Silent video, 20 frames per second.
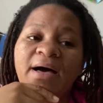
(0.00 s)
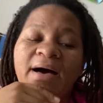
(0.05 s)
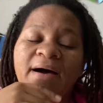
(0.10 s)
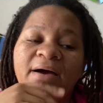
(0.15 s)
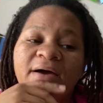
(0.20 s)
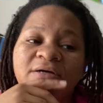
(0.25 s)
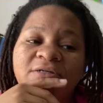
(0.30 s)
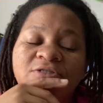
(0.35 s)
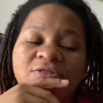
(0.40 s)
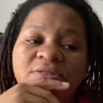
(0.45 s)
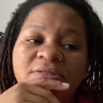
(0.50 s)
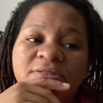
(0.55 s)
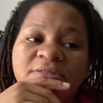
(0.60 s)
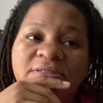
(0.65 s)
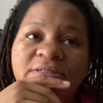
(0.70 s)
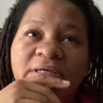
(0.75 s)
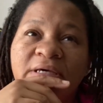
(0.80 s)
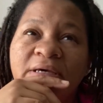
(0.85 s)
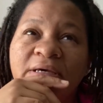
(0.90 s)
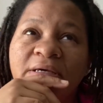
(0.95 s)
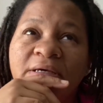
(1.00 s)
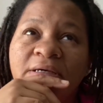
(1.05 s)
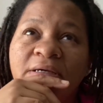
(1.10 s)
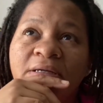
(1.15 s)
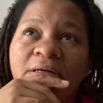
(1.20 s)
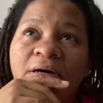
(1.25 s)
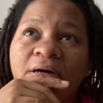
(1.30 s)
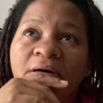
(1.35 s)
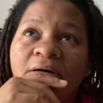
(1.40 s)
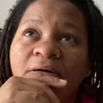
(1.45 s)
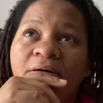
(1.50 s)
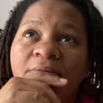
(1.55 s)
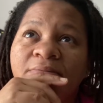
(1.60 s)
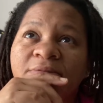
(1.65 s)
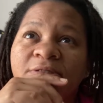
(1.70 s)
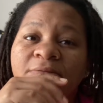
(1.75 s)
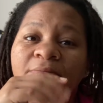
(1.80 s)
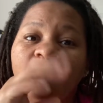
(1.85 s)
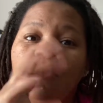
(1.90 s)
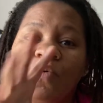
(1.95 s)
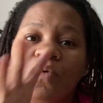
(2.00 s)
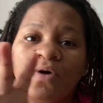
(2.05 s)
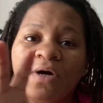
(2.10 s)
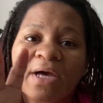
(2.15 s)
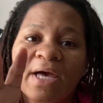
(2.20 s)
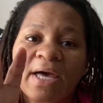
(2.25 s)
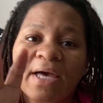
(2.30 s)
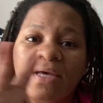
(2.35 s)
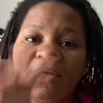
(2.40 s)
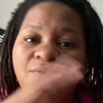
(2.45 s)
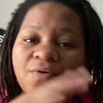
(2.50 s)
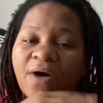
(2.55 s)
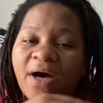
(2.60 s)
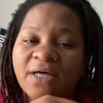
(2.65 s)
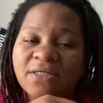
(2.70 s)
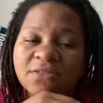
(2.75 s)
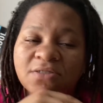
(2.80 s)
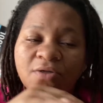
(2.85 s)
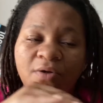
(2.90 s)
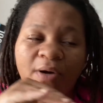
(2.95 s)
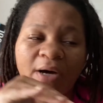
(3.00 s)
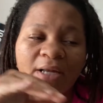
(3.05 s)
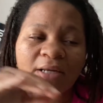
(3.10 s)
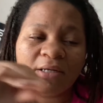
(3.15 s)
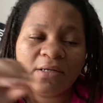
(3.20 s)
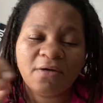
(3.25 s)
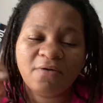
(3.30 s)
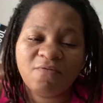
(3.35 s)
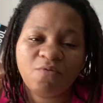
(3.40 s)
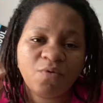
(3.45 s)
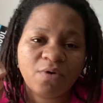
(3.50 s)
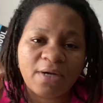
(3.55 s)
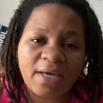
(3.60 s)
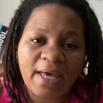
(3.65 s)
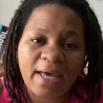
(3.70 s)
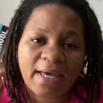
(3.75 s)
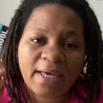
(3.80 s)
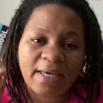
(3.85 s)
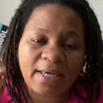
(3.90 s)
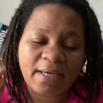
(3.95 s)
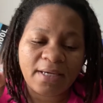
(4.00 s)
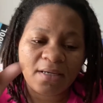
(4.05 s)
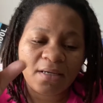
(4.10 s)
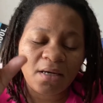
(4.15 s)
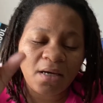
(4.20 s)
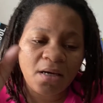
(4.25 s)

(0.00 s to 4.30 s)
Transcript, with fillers: I actually seen some Orgain. You guys know I love Orgain,